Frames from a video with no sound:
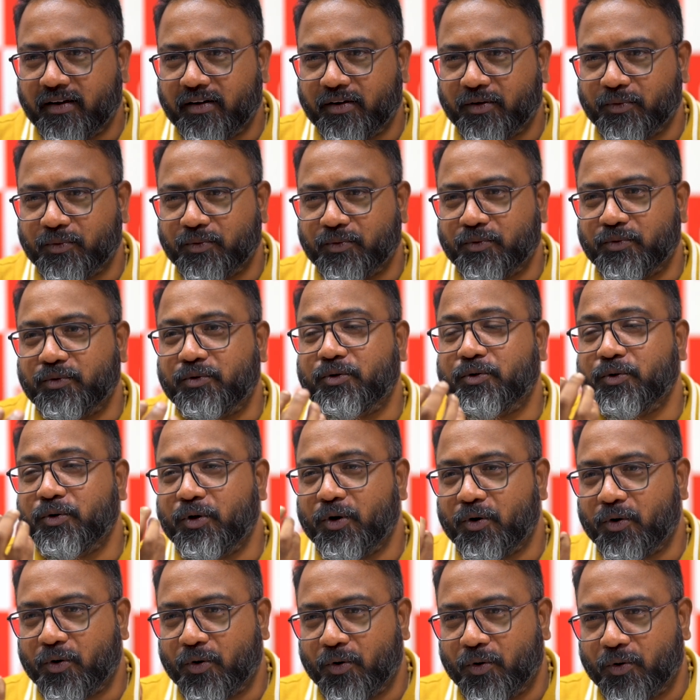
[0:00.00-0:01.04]
to do
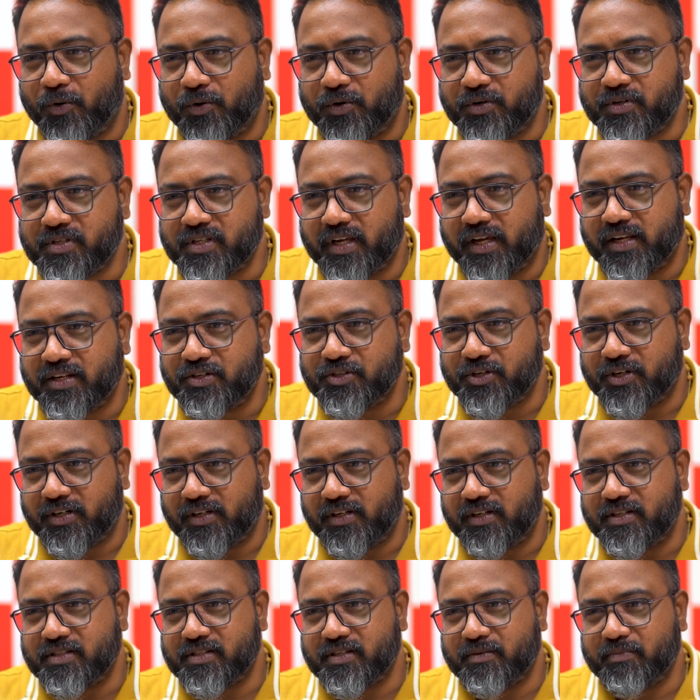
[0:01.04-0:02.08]
your course in
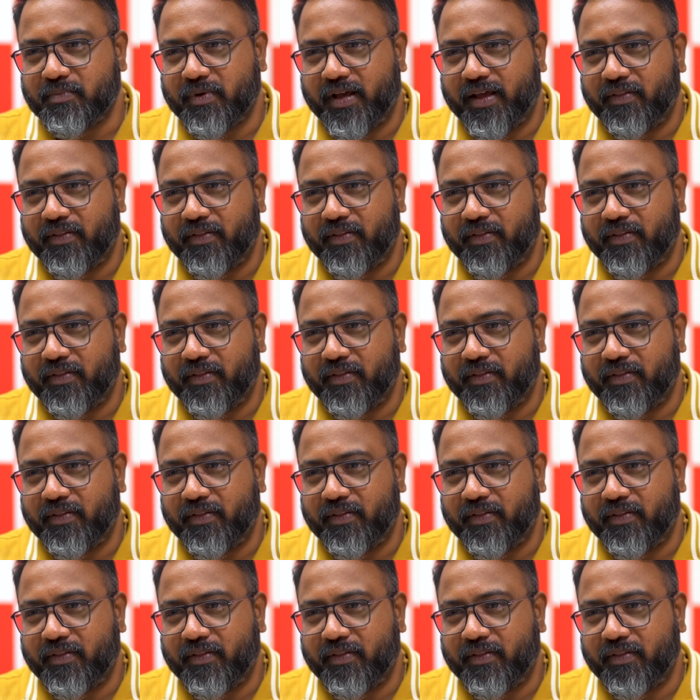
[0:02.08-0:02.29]
journalism,